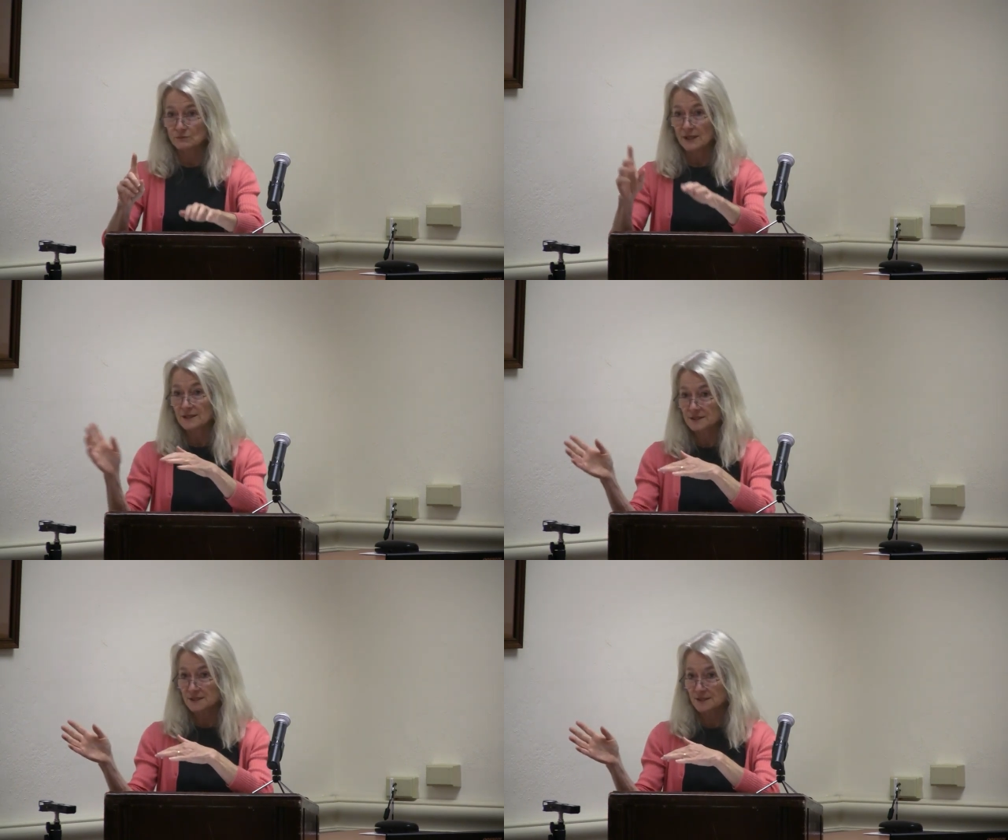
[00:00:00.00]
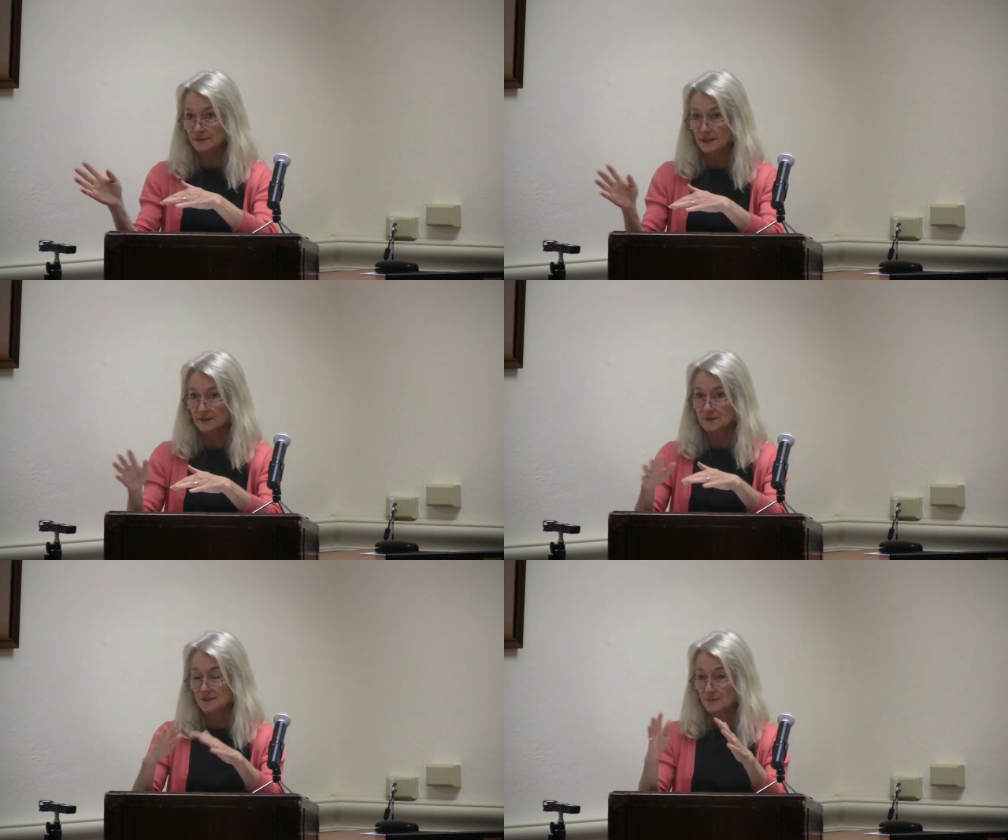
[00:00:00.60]
hints
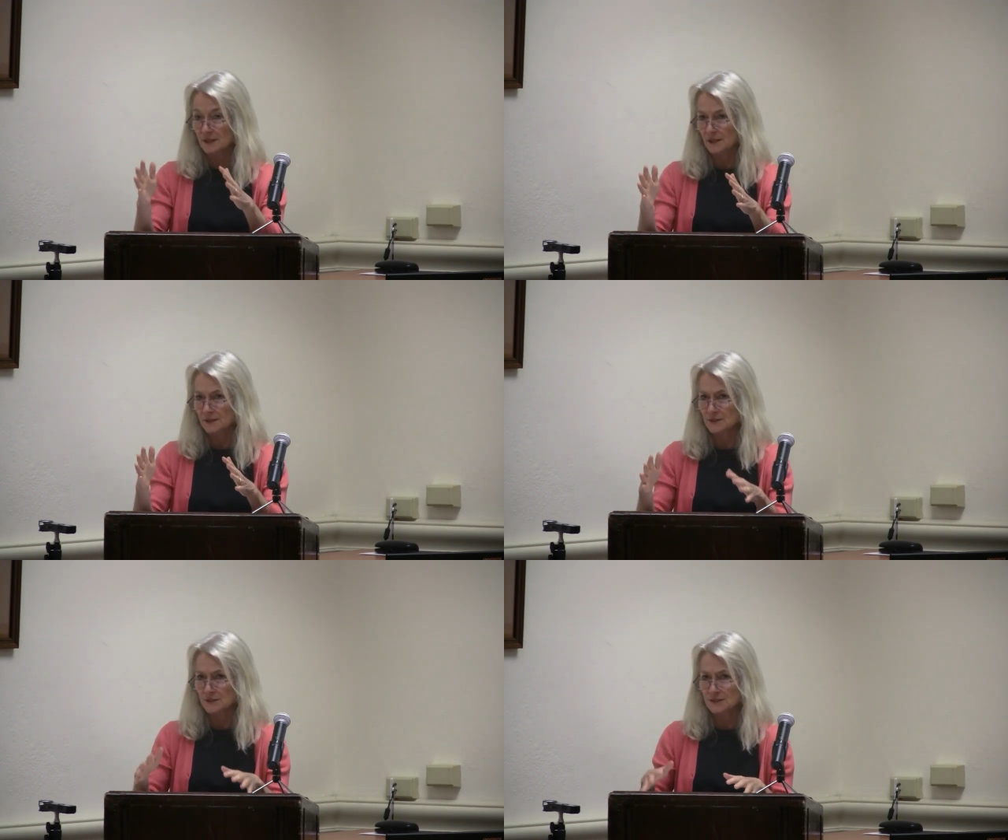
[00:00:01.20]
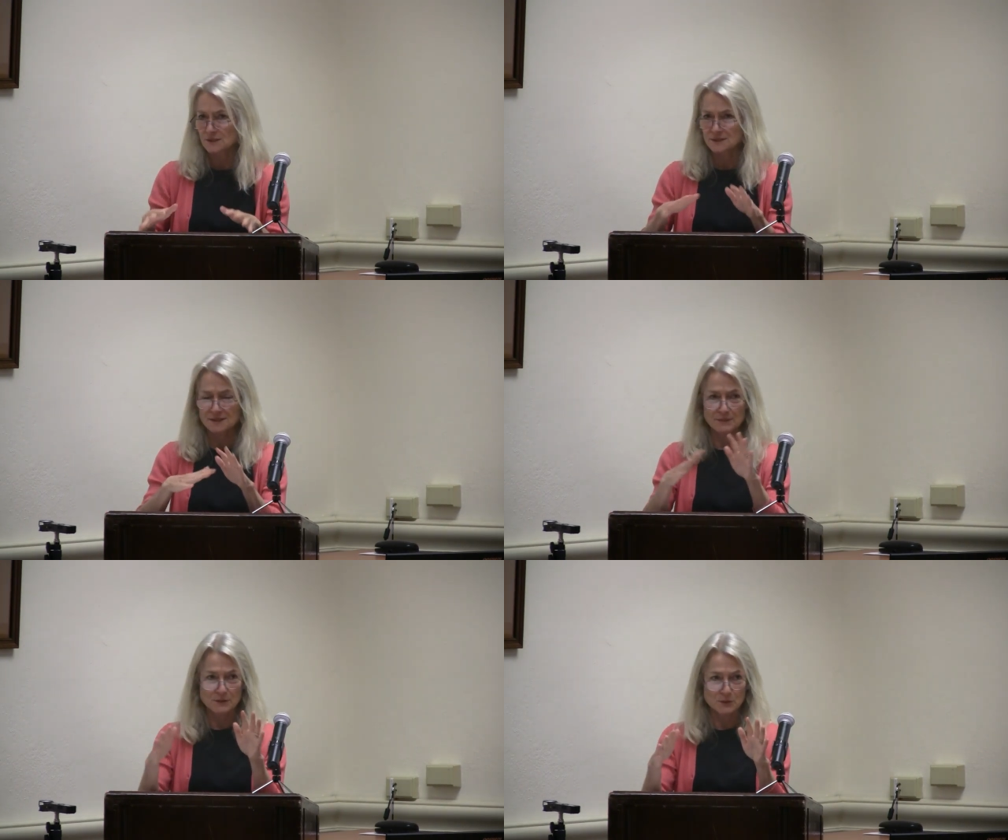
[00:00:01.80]
about something else and
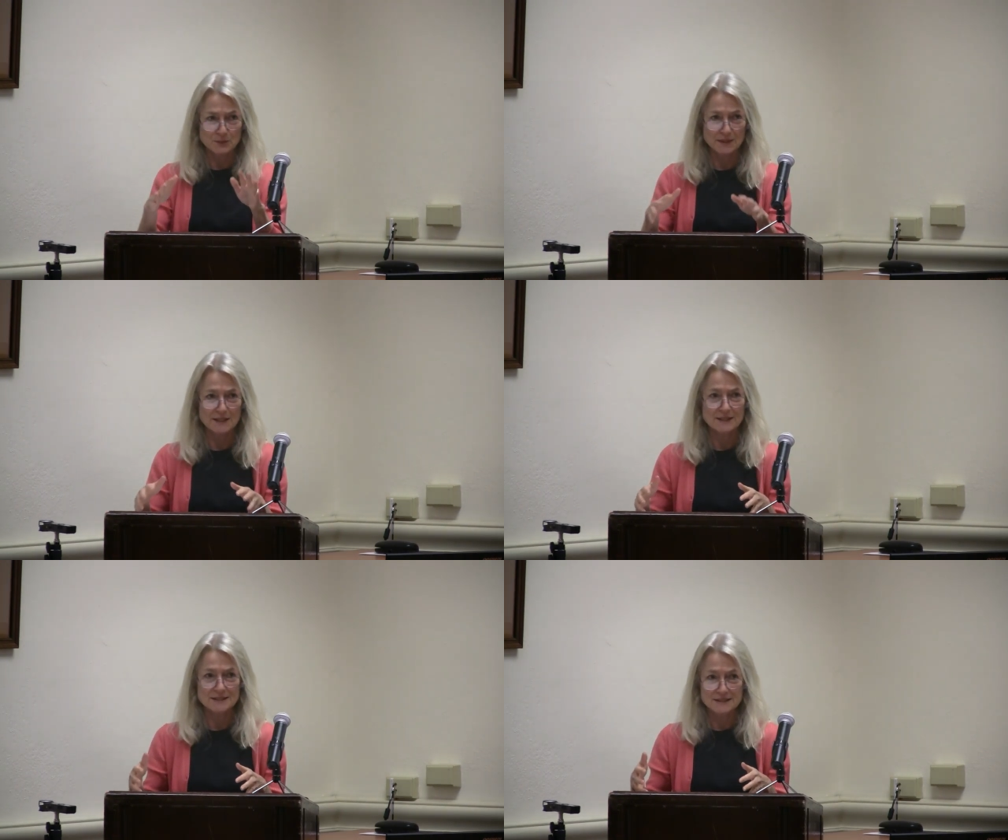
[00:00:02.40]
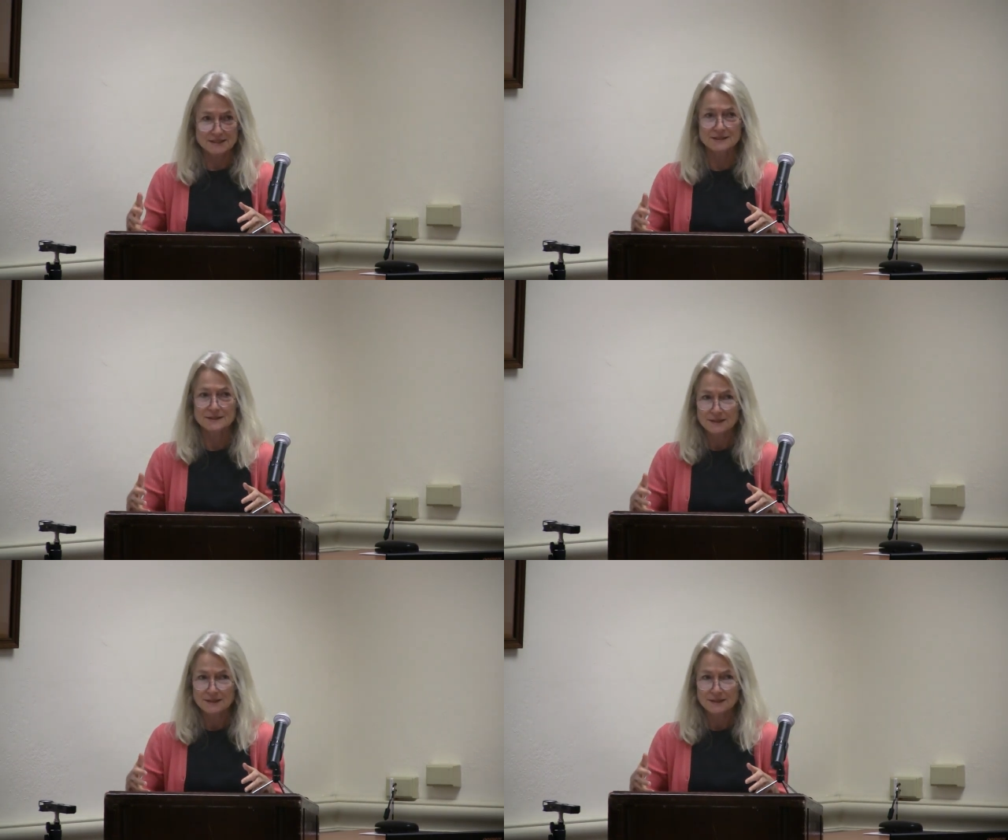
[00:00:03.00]
some other place.